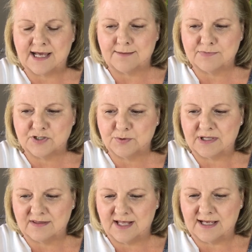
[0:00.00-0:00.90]
I'm
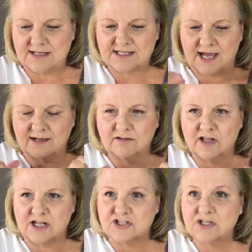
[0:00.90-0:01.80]
doing things, I
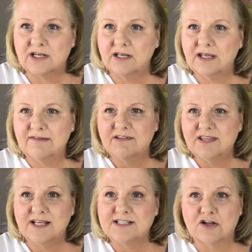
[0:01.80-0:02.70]
clench. Even
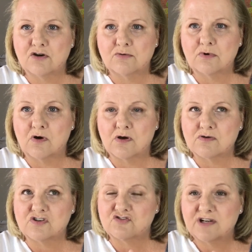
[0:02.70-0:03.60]
things that
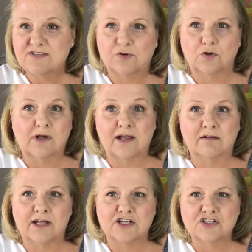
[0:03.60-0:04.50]
aren't stressful, I
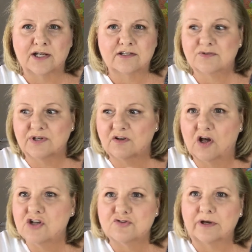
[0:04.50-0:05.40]
clench, like doing
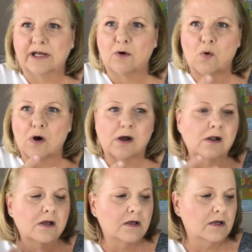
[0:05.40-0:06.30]
laundry or,
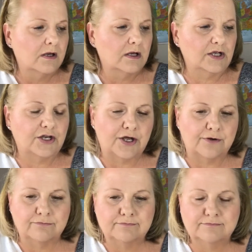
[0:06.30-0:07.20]

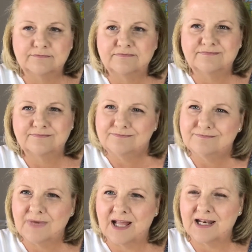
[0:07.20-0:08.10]
and
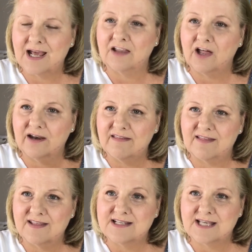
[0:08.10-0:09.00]
a lot of
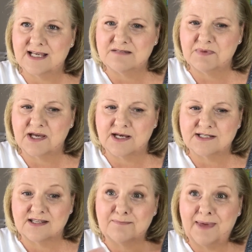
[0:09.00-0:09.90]
that they say is
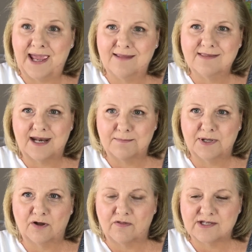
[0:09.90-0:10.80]
because of the pain that I'm
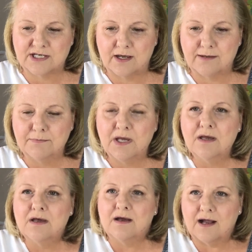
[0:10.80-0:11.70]
in all the time.
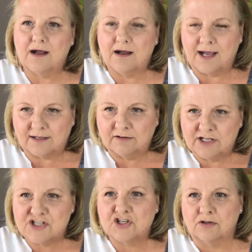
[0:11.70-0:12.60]
I
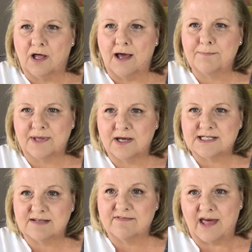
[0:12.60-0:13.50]
clench a lot
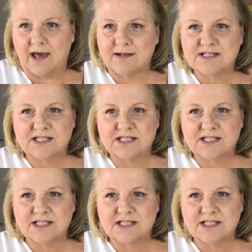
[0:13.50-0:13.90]
because of that.